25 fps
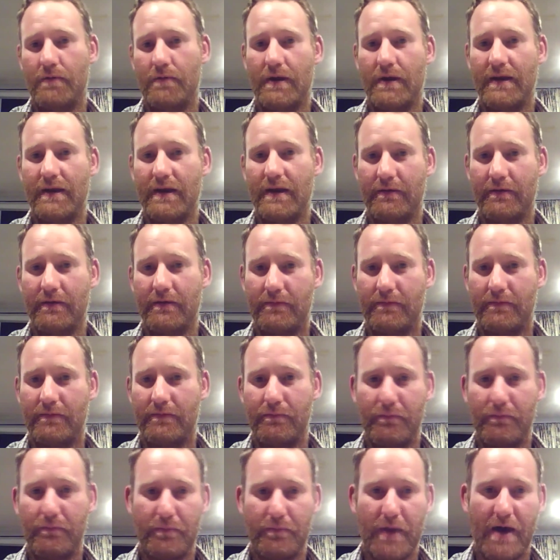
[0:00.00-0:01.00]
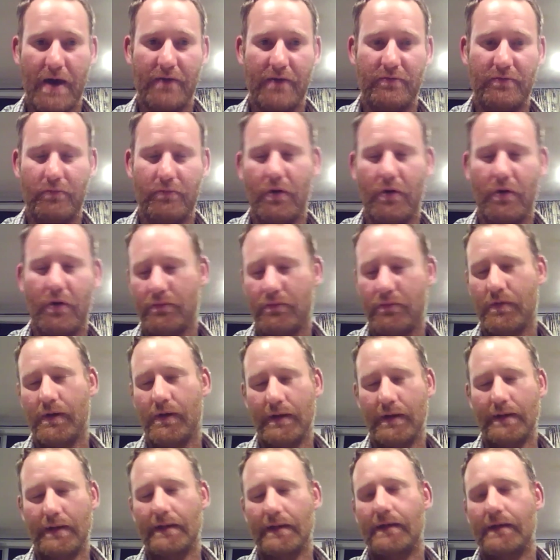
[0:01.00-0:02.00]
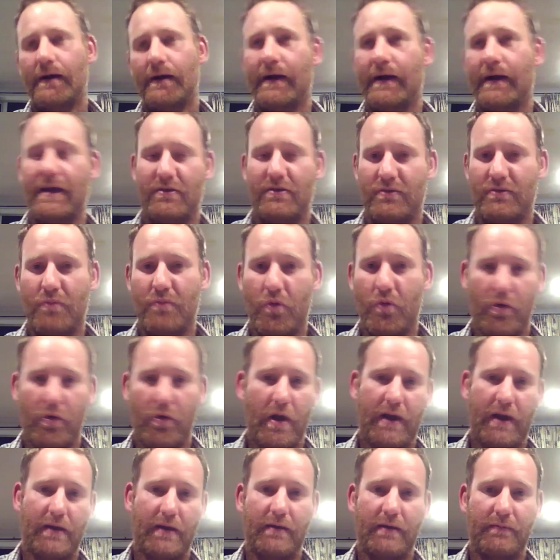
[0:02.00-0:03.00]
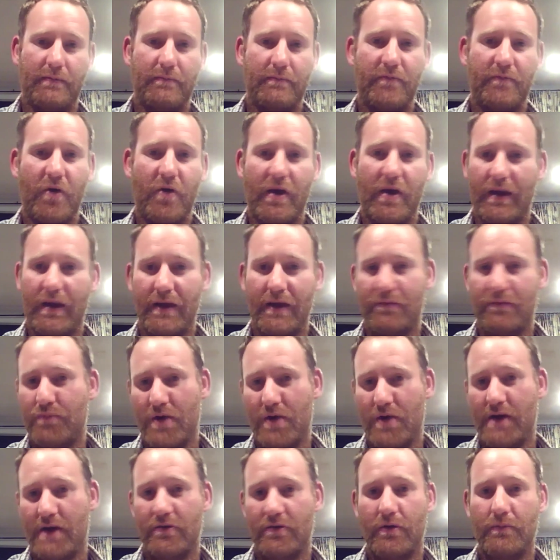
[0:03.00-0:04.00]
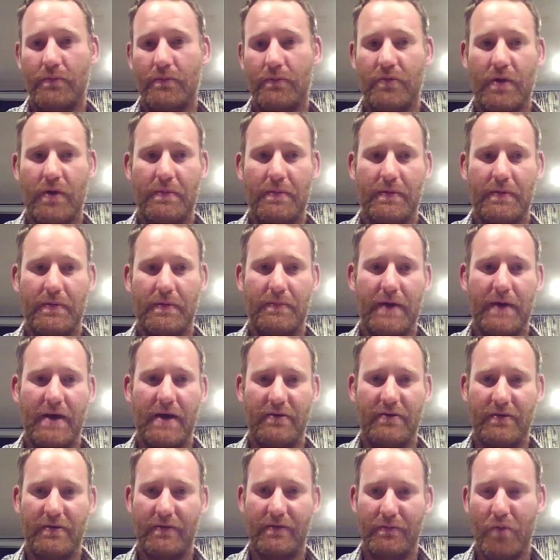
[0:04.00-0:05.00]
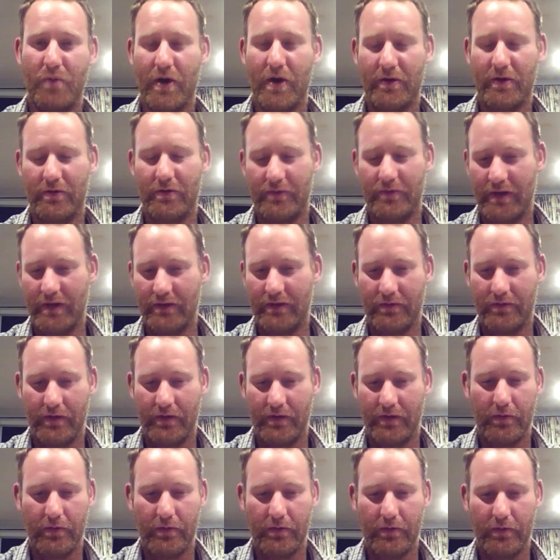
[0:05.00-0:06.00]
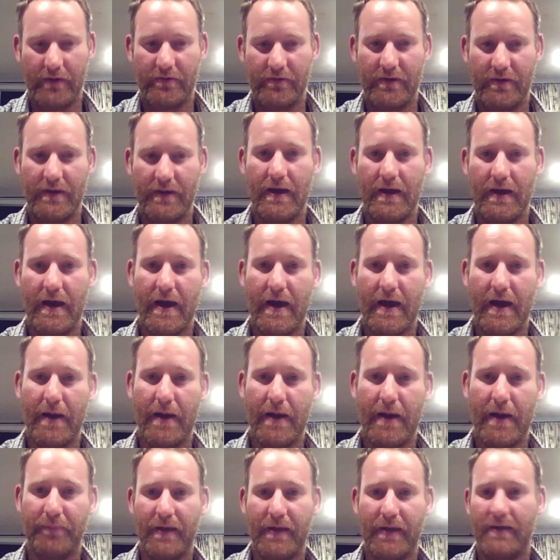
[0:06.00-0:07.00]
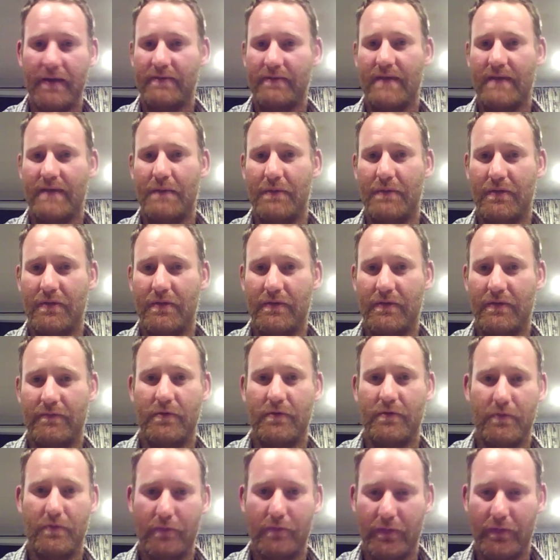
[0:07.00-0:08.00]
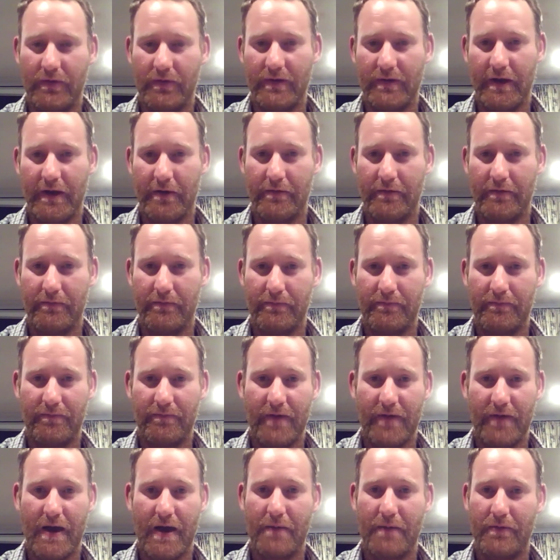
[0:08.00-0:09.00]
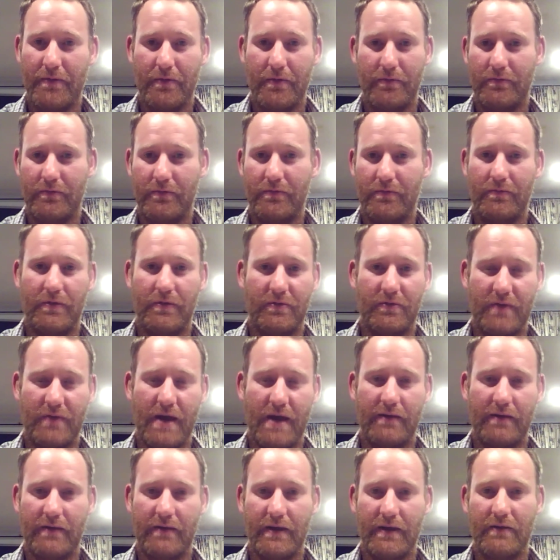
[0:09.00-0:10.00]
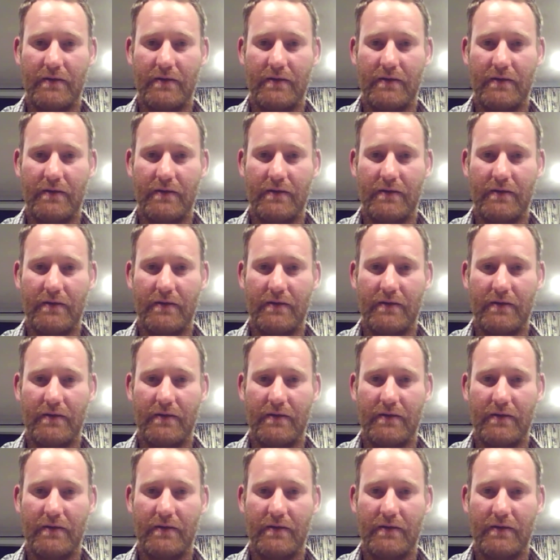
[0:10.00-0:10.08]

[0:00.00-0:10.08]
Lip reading: negative pasture. Well, I guess to more like a fine leaf brown top type of pasture in my context on hill country. Same as if you're with a dairy farm, you just start